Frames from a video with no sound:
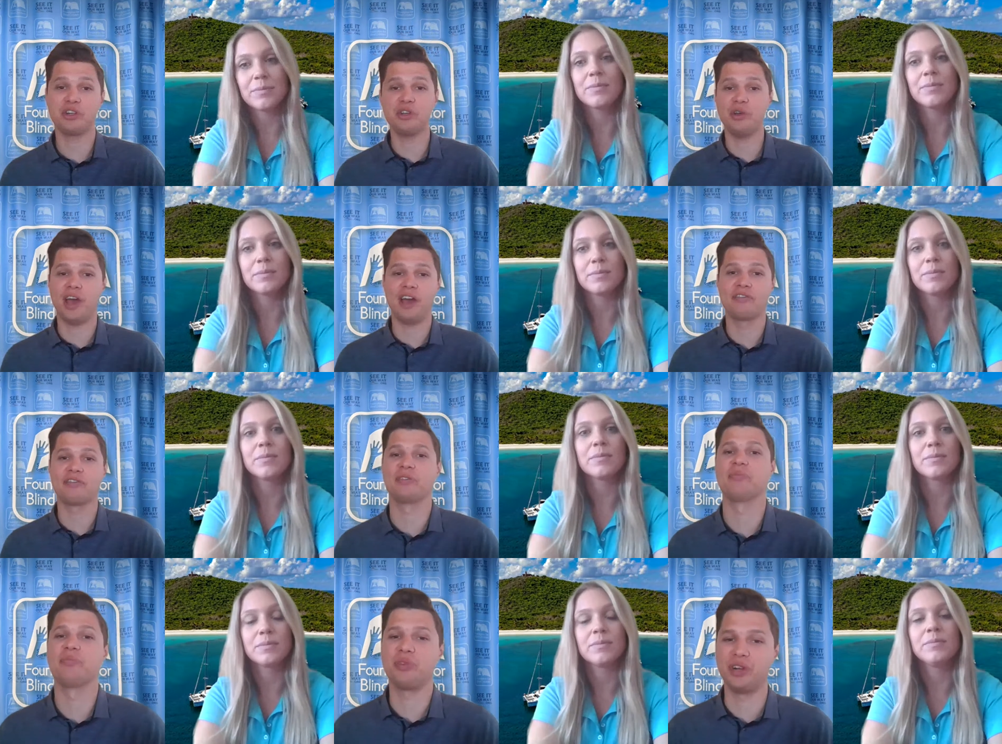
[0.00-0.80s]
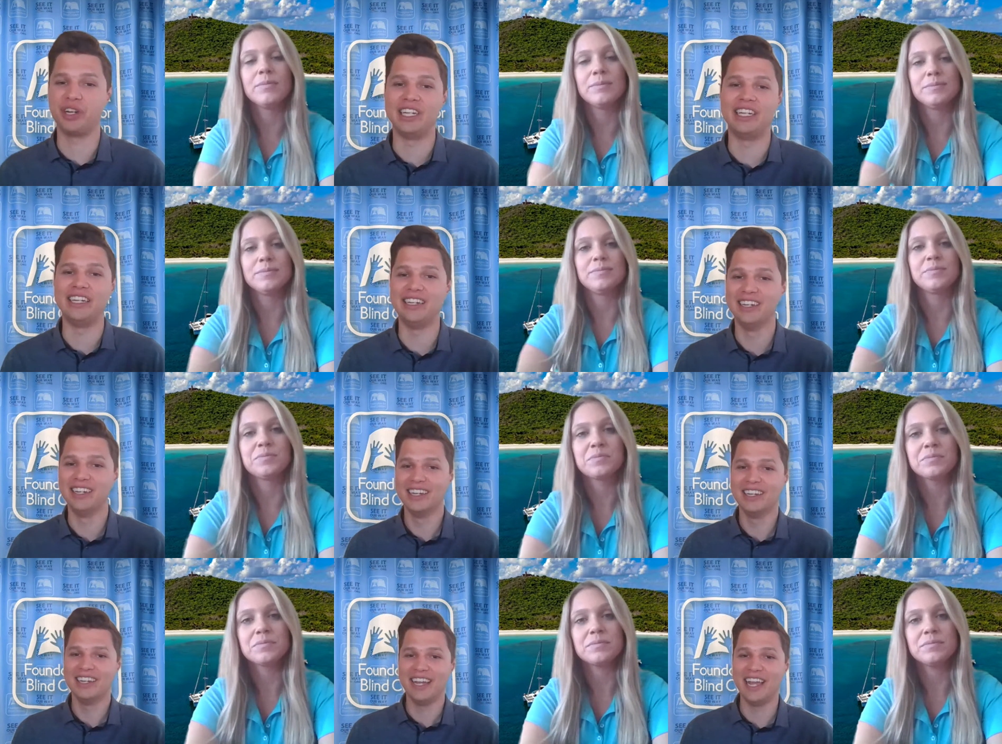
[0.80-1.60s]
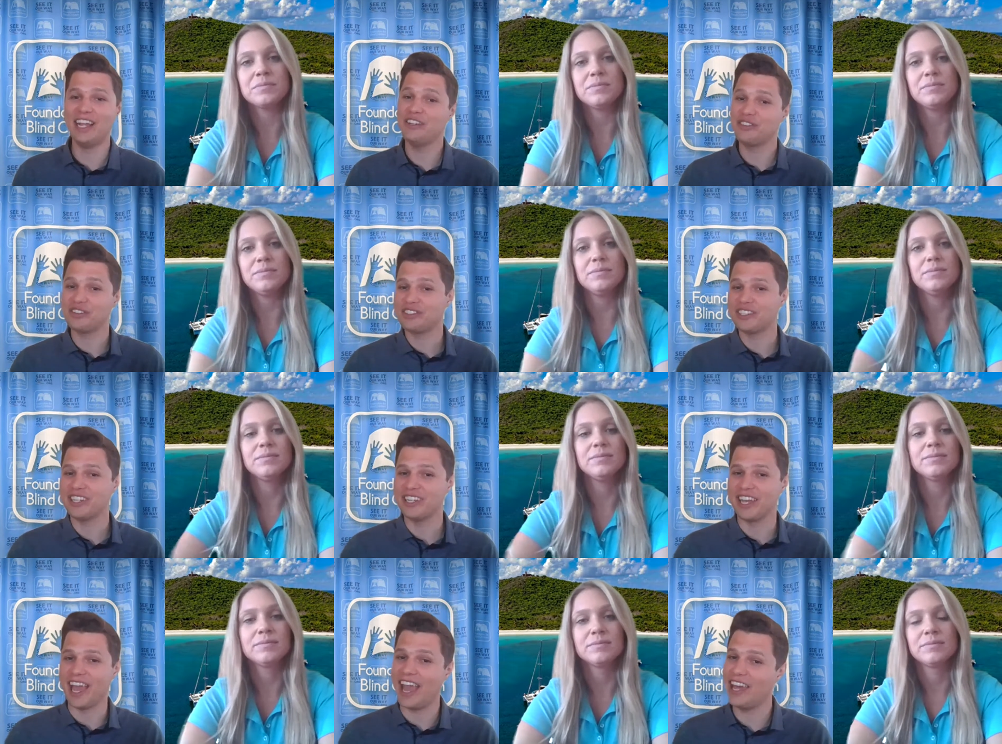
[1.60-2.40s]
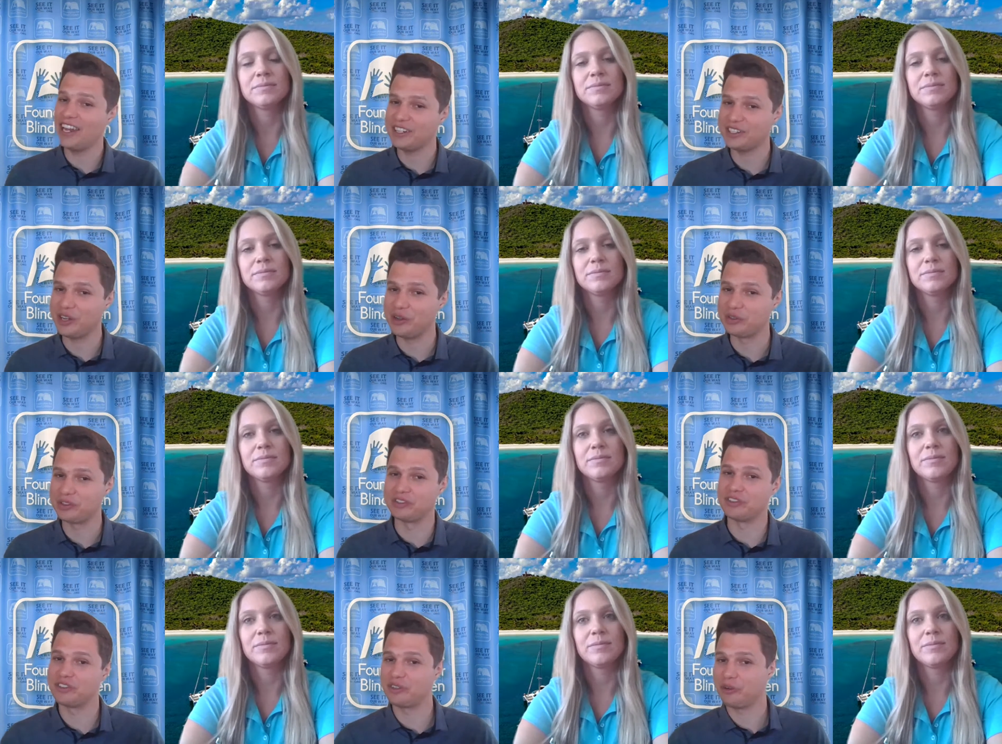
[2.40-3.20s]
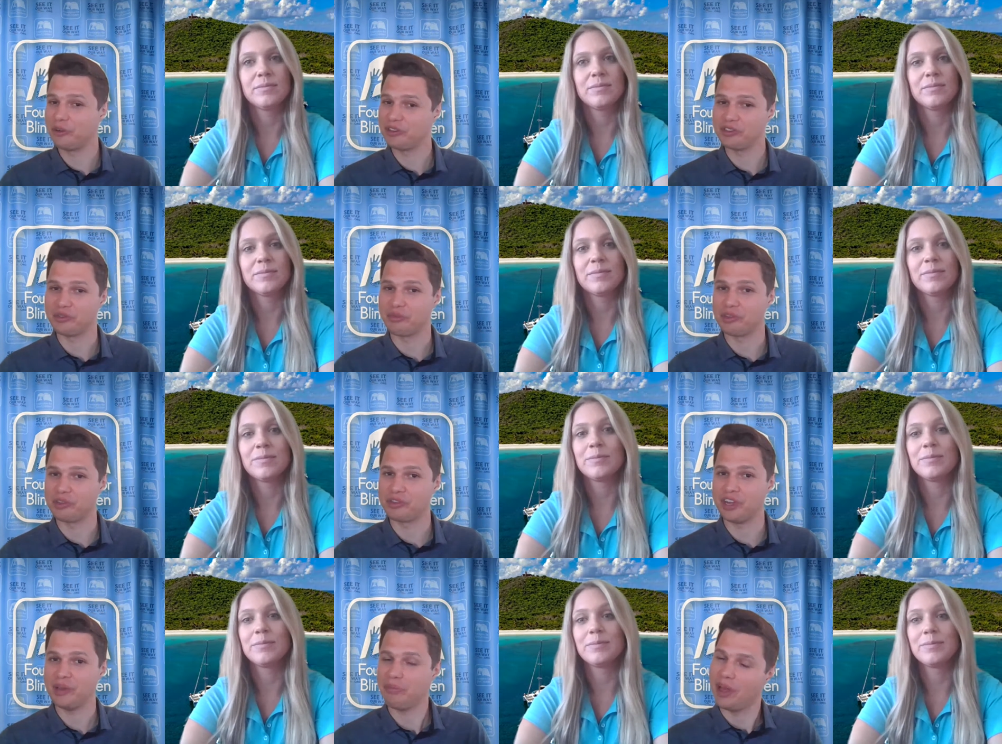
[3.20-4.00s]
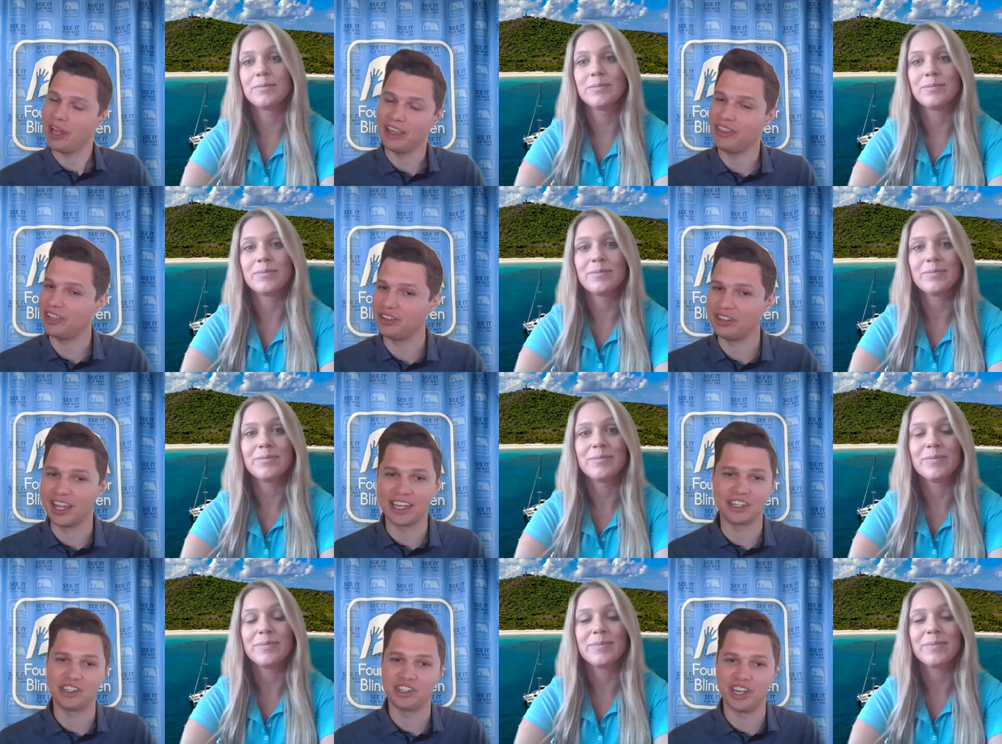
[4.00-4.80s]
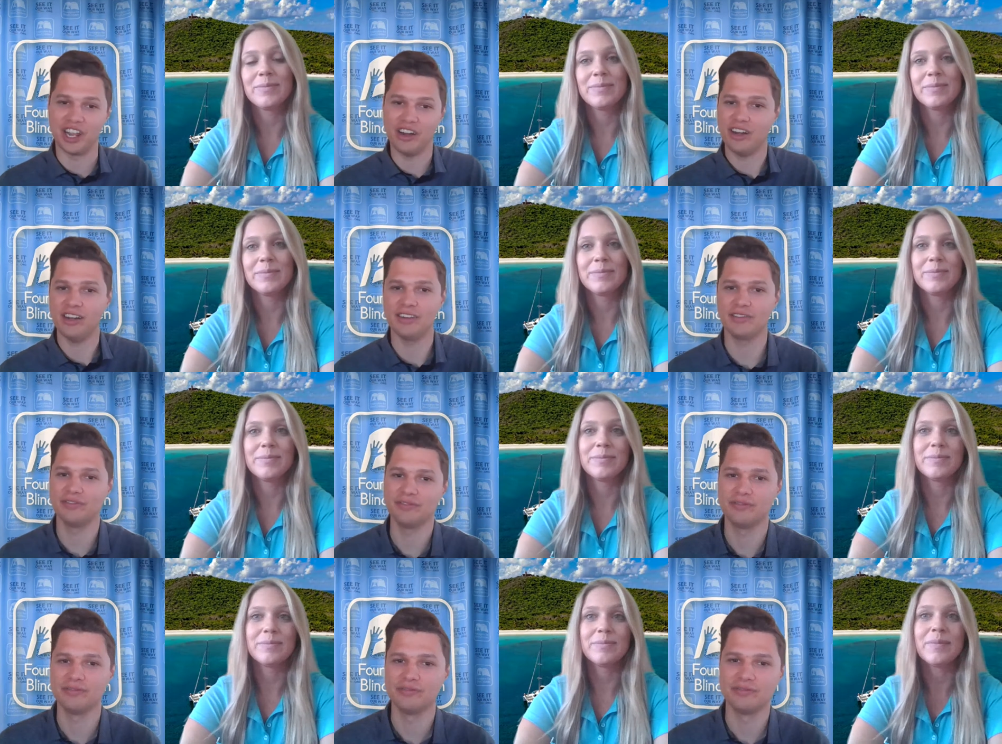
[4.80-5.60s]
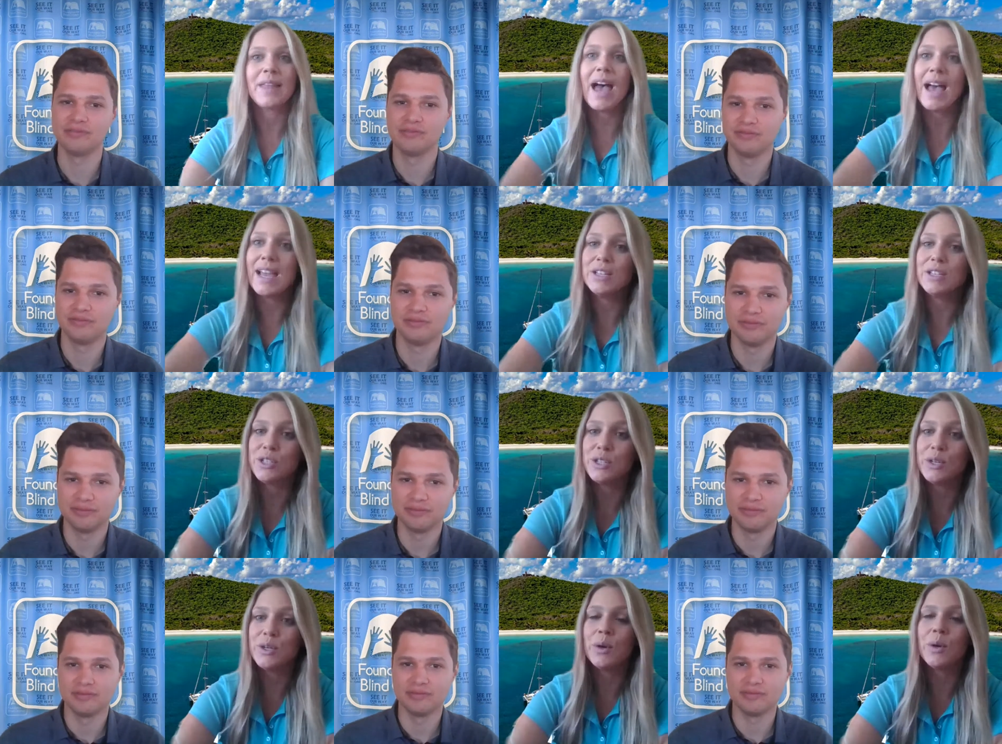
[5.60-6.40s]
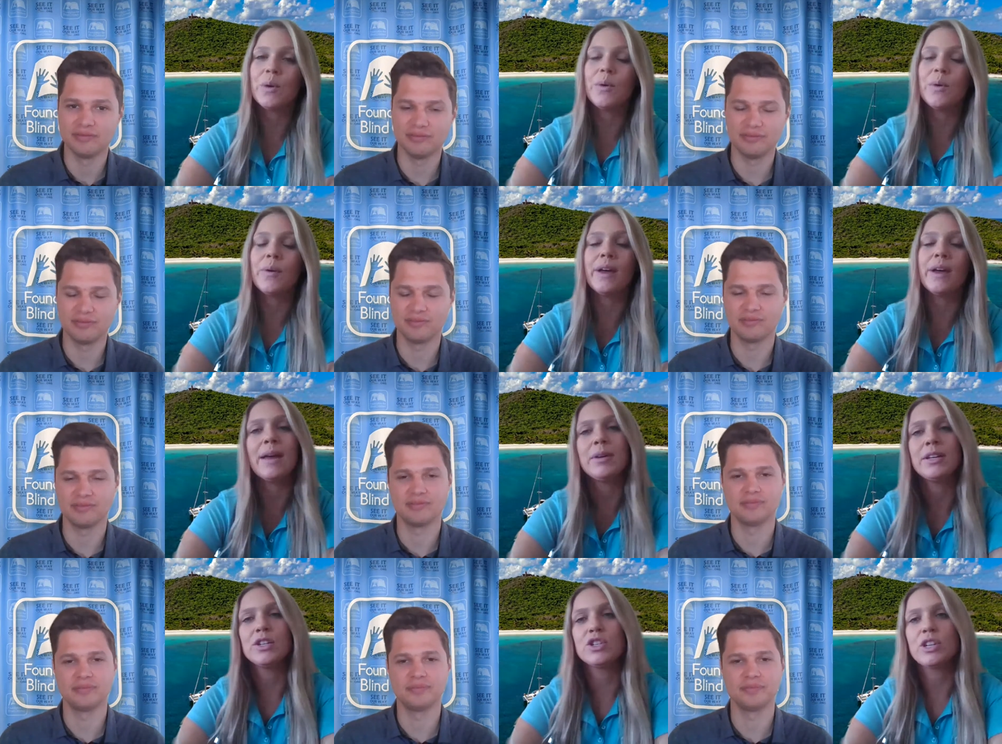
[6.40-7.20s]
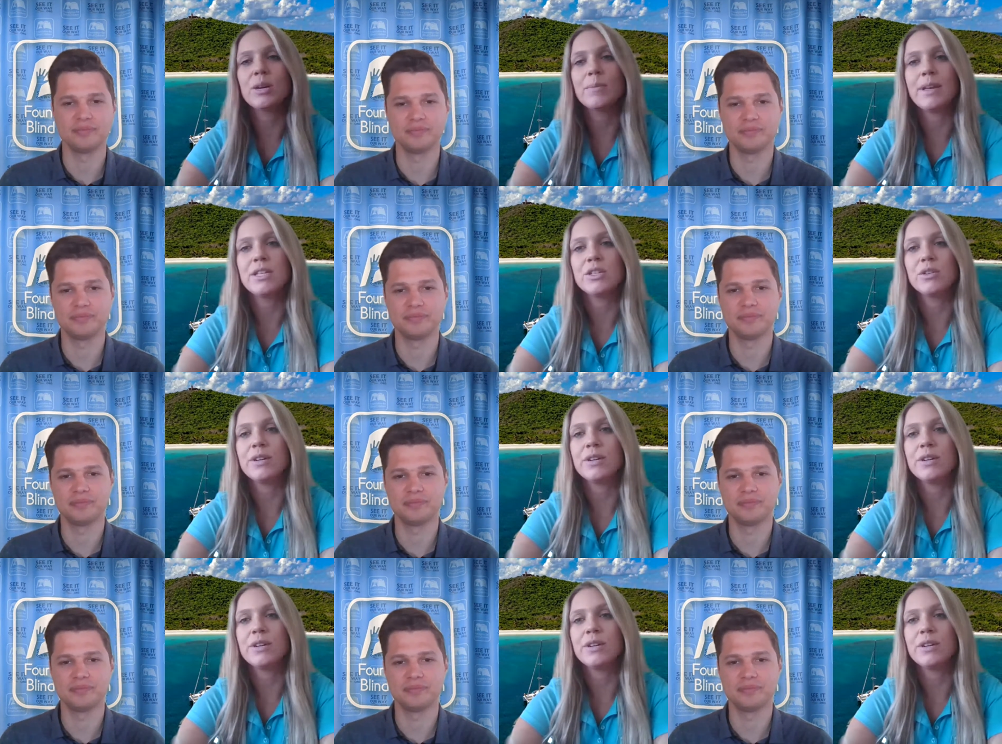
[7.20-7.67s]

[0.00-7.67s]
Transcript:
Speaker 1: I'm sure you have some pretty interesting anecdotes and stories from the trip. Any that you'd like to share?
Speaker 2: I do. And I'm going to share my